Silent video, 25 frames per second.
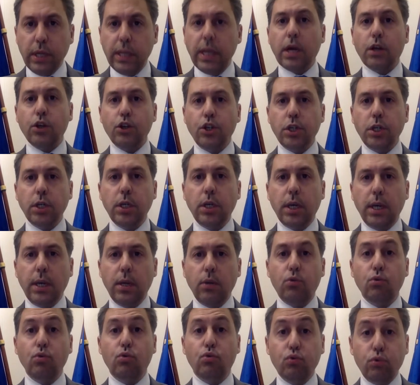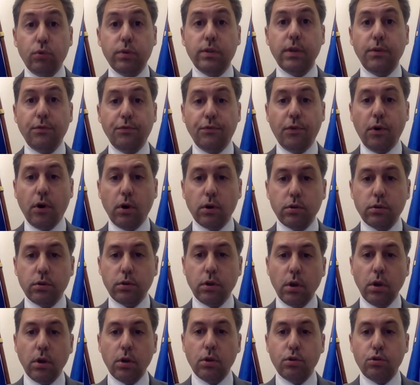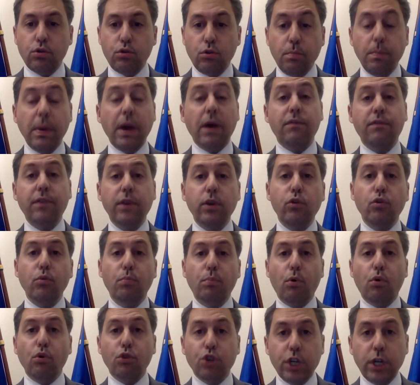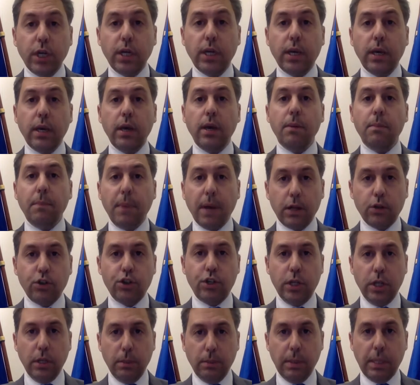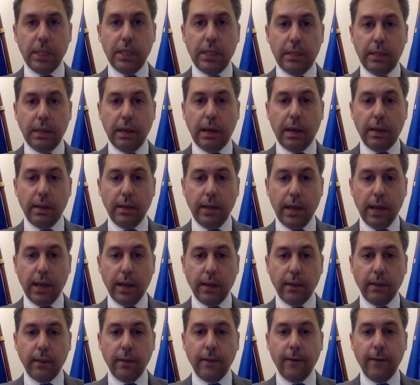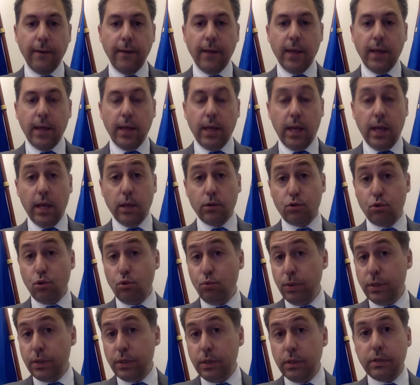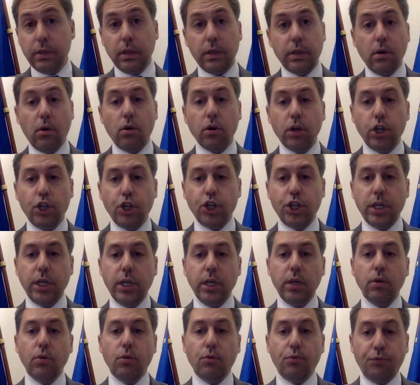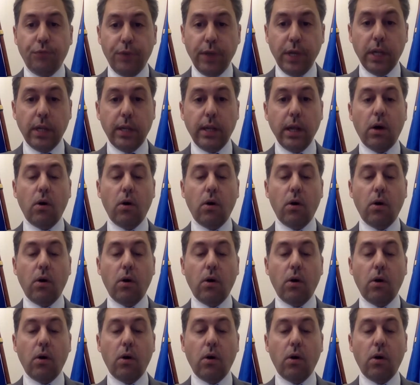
has worked tirelessly to bring everything he possibly can to this marvelous project, Emerging Mediterranean.